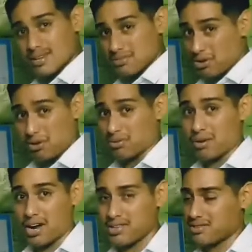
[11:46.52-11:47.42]
No,
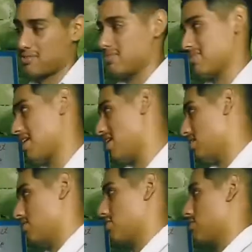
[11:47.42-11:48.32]
right?
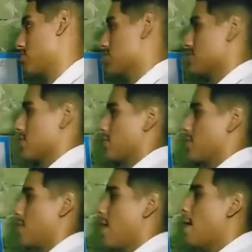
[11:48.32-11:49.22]
Yes, of course.
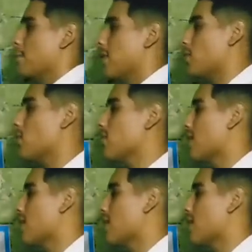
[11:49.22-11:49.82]
But what